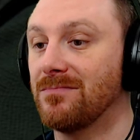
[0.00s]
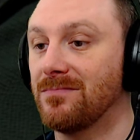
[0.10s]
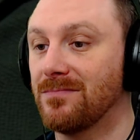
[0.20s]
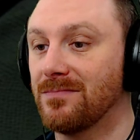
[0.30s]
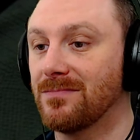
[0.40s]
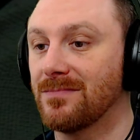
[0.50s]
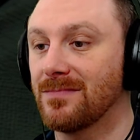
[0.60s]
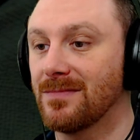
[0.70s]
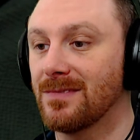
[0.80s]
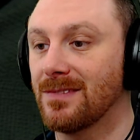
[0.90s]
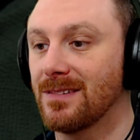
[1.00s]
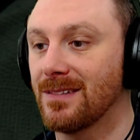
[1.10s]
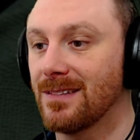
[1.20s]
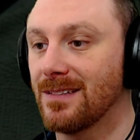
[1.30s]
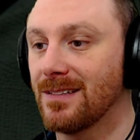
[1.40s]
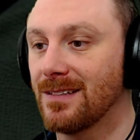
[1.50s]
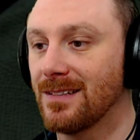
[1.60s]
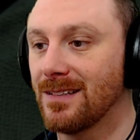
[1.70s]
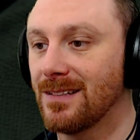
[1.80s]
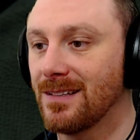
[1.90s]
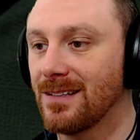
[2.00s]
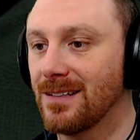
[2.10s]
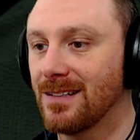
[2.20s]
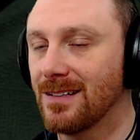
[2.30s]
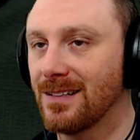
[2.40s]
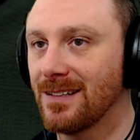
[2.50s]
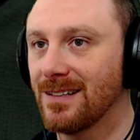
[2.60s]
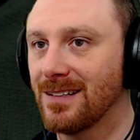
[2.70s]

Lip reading: No words are spoken by the person on screen.